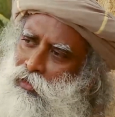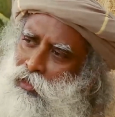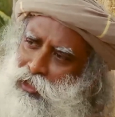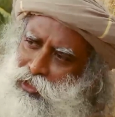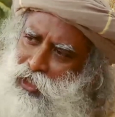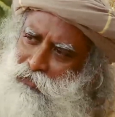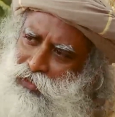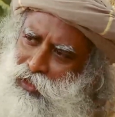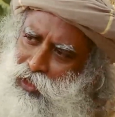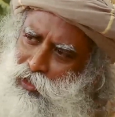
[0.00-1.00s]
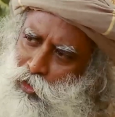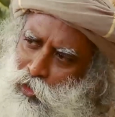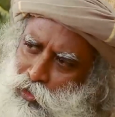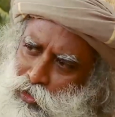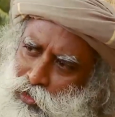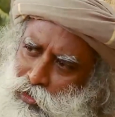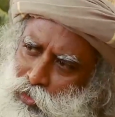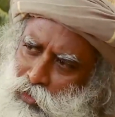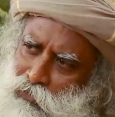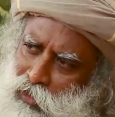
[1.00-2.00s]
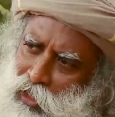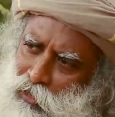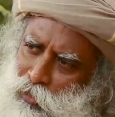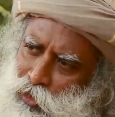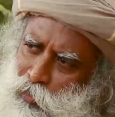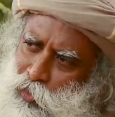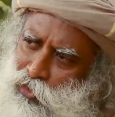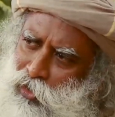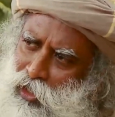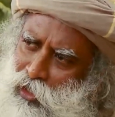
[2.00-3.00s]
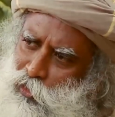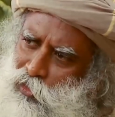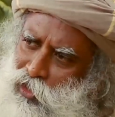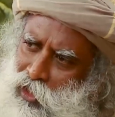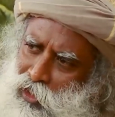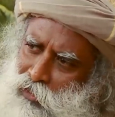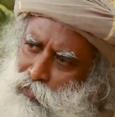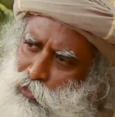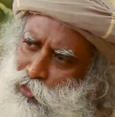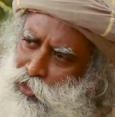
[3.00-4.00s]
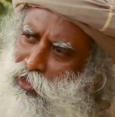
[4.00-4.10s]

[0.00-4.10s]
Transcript: Next day if it's again closed, you'll forget of your spirituality, you'll start a revolution